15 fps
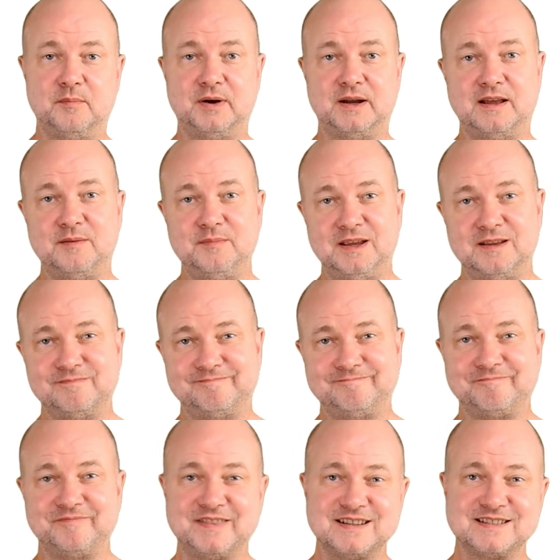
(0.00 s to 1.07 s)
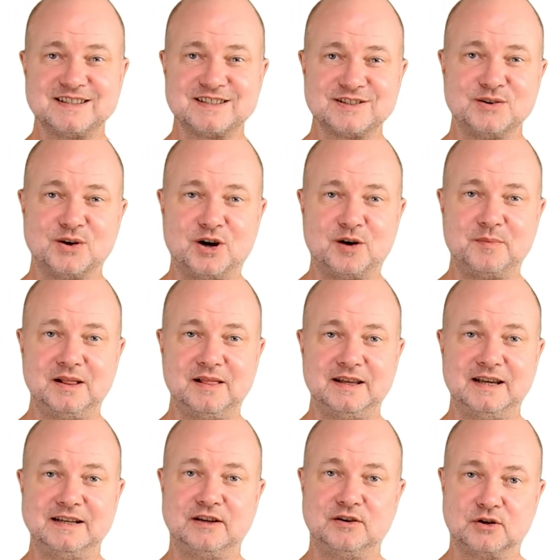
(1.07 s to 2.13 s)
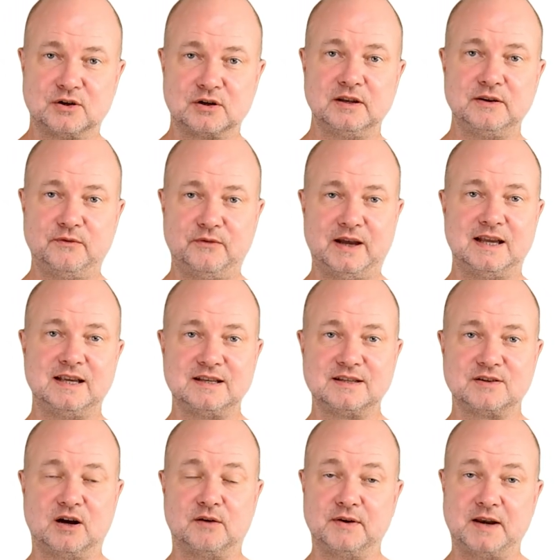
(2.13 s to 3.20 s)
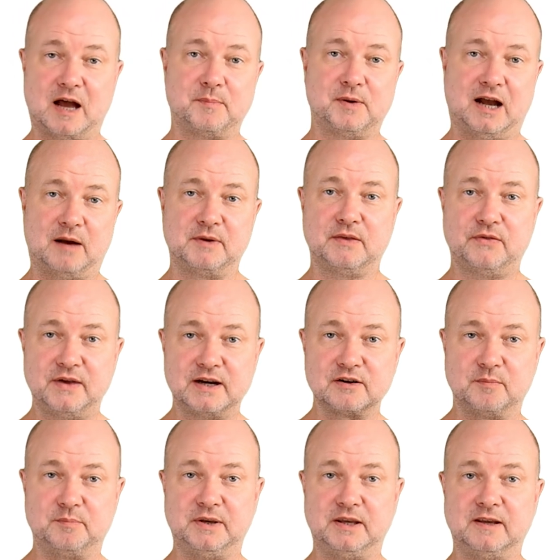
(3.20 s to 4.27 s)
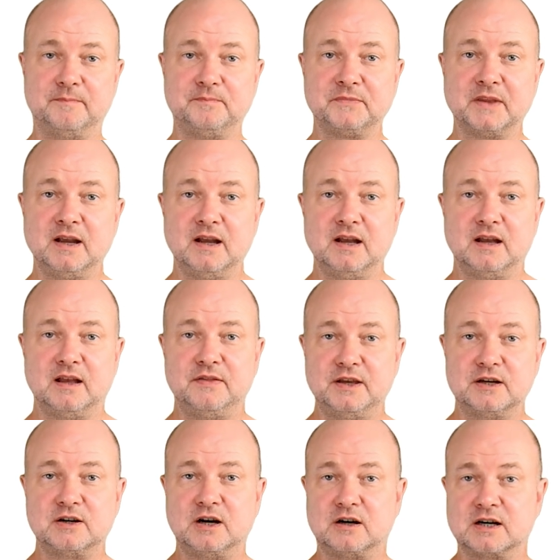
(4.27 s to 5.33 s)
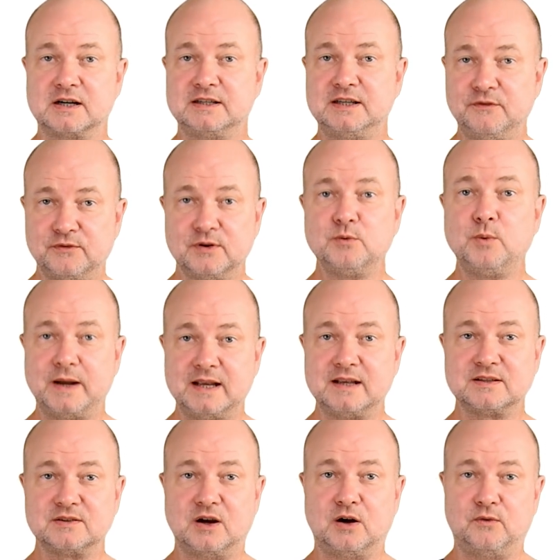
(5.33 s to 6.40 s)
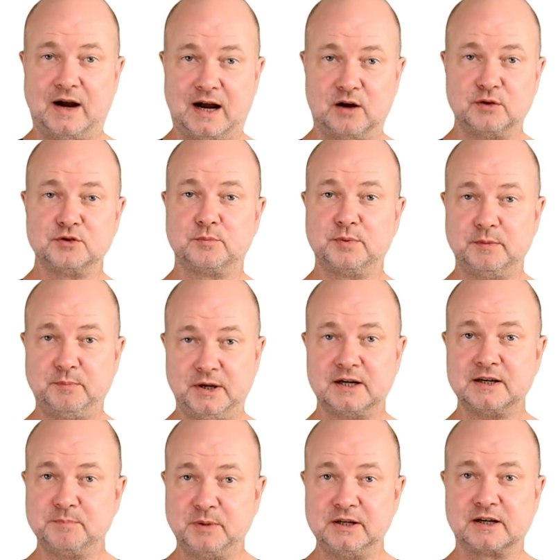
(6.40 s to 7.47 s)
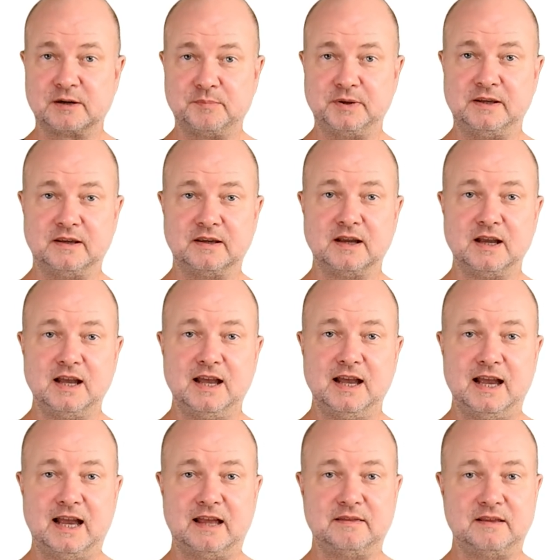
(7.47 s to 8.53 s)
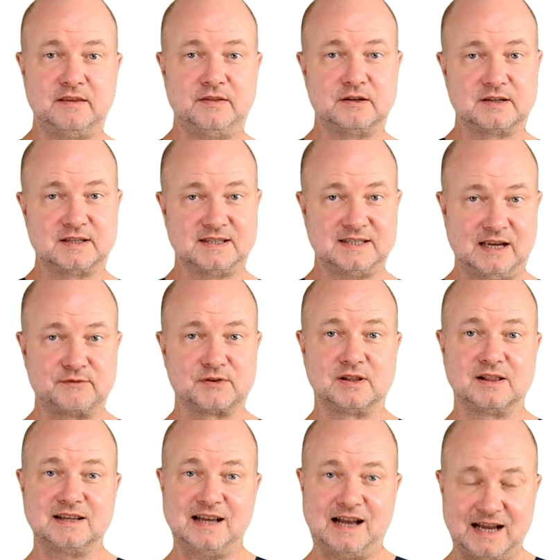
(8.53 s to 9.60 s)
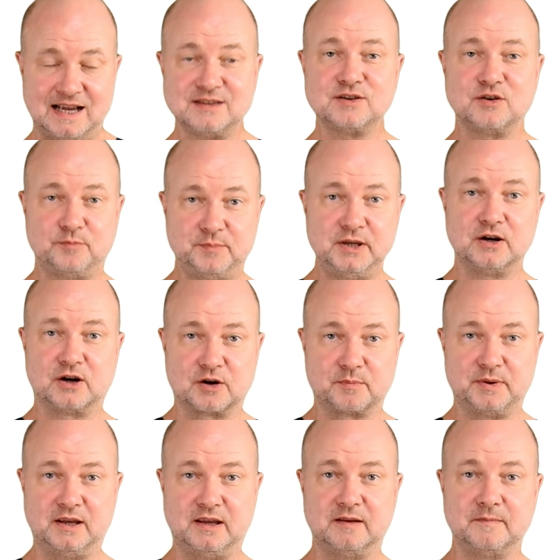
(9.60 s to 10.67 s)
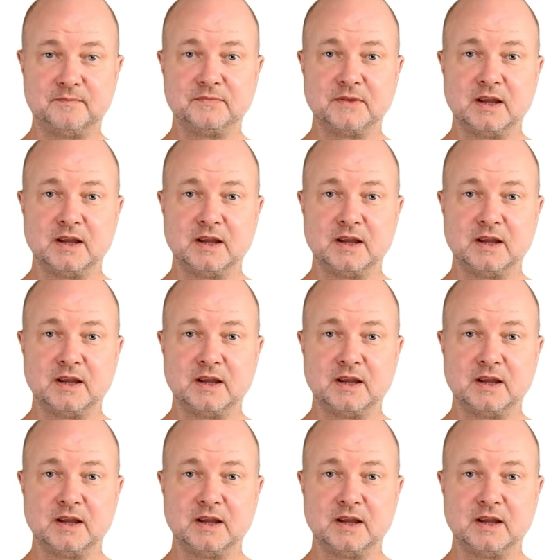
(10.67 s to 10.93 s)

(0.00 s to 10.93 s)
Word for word: But I mean, this is normal in an early phase of an upcoming therapy. There are different ways of how to prepare PRP, and there are several kinds of PRP.